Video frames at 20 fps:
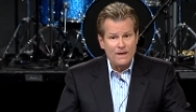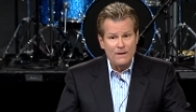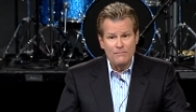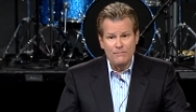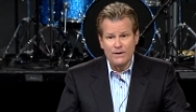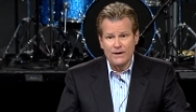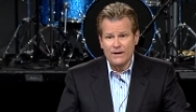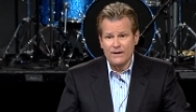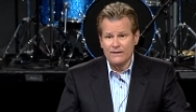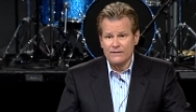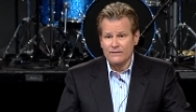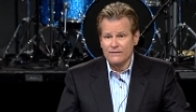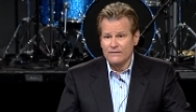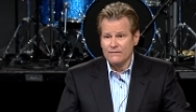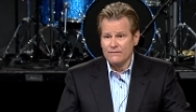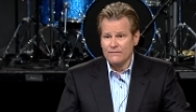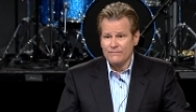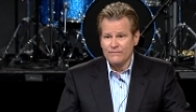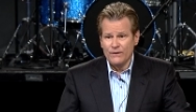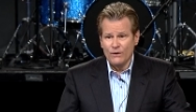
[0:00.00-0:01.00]
But
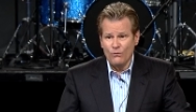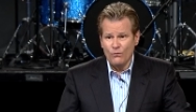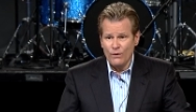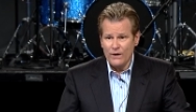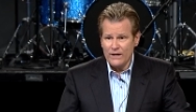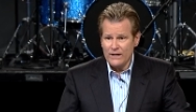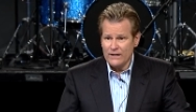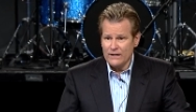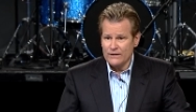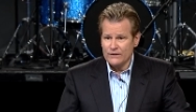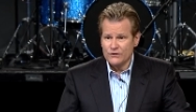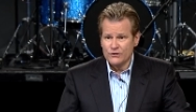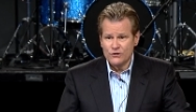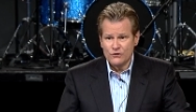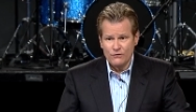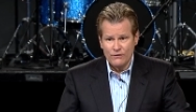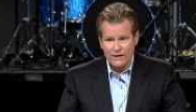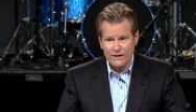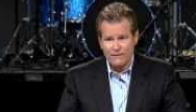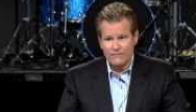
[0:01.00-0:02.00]
we
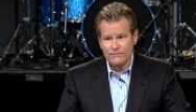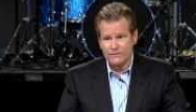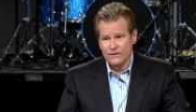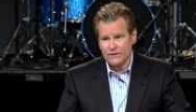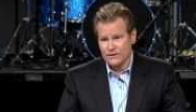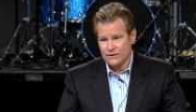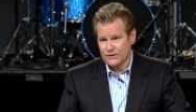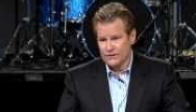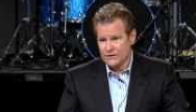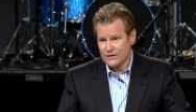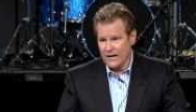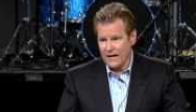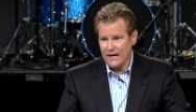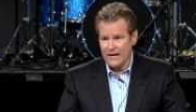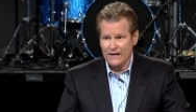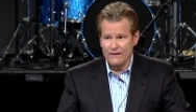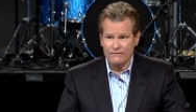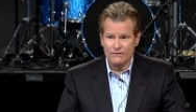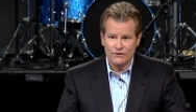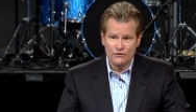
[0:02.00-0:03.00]
scrimped and
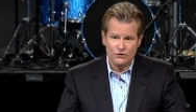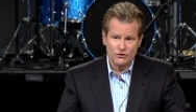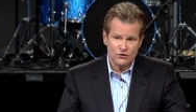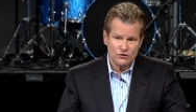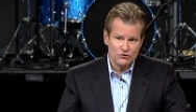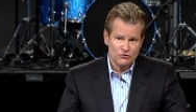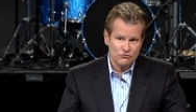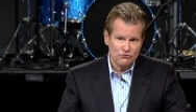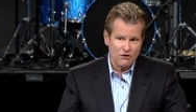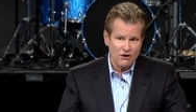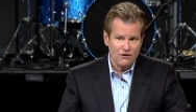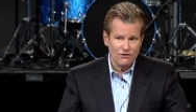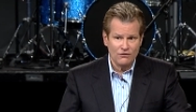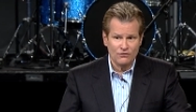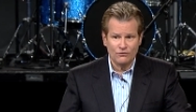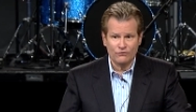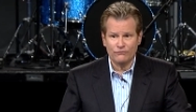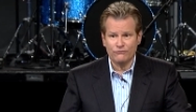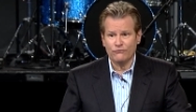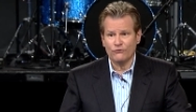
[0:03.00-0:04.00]
saved and
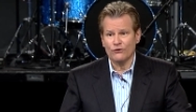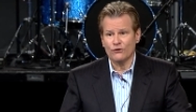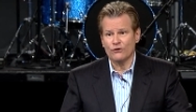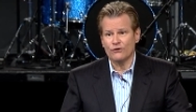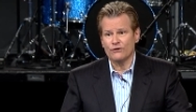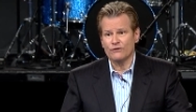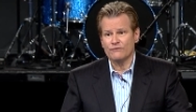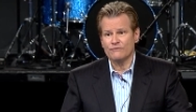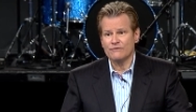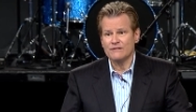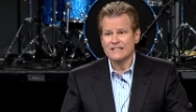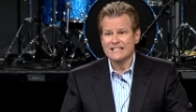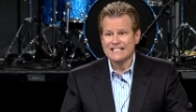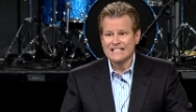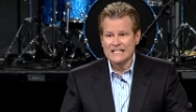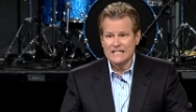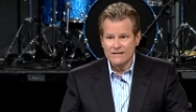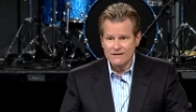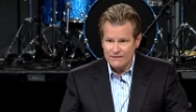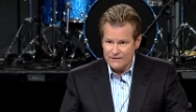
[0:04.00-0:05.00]
struggled for
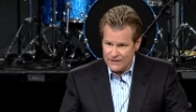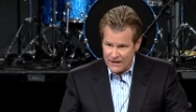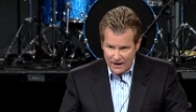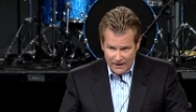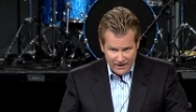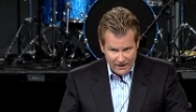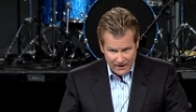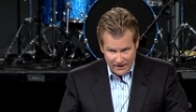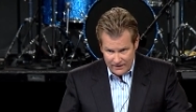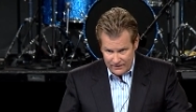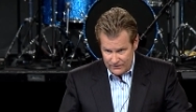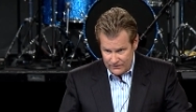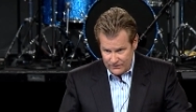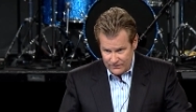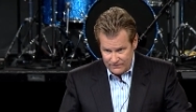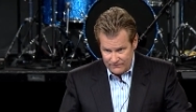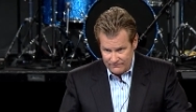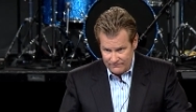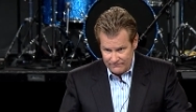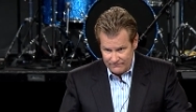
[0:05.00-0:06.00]

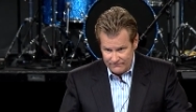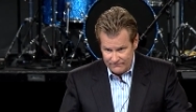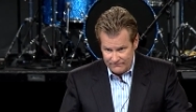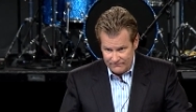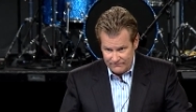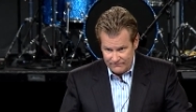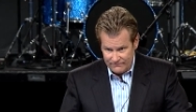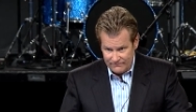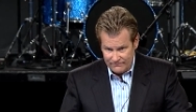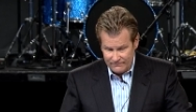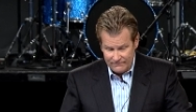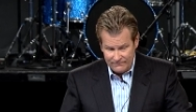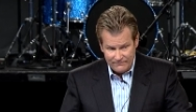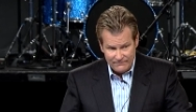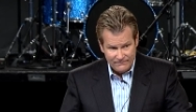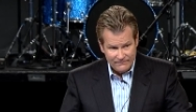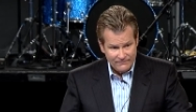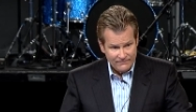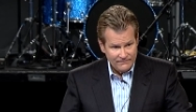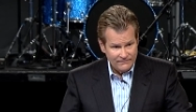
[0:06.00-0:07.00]
decades
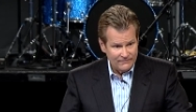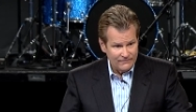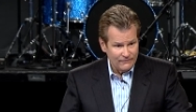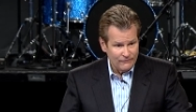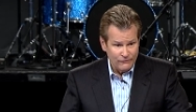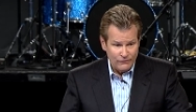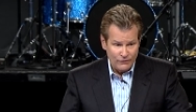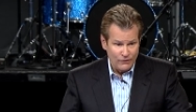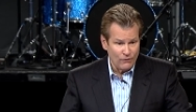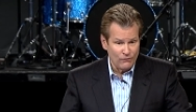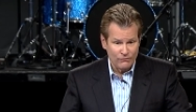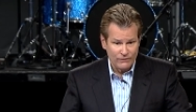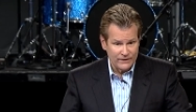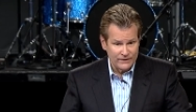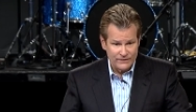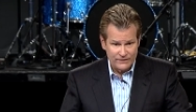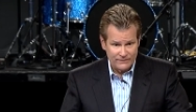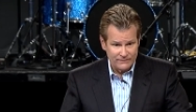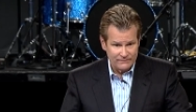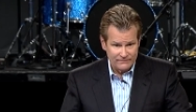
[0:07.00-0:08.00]
for no
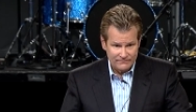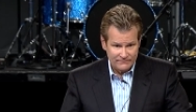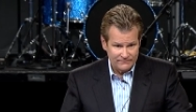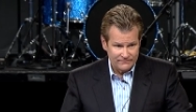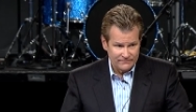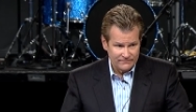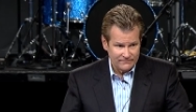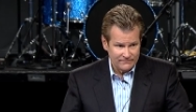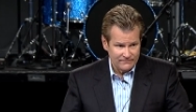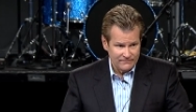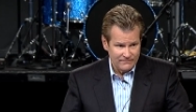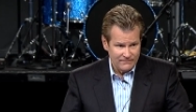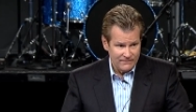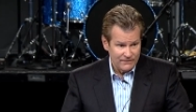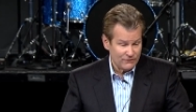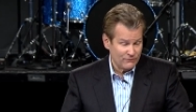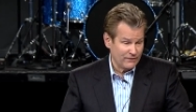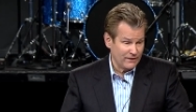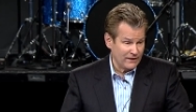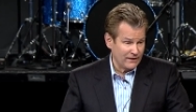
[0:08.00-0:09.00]
reason.
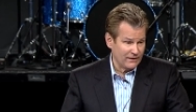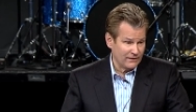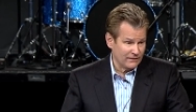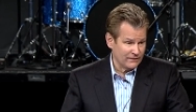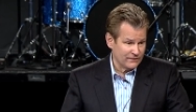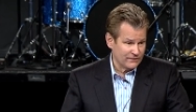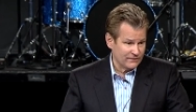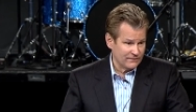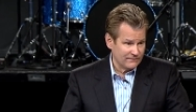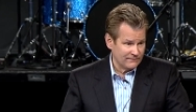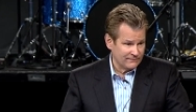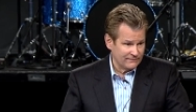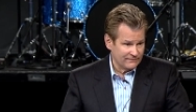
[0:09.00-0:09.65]
It's ridiculous.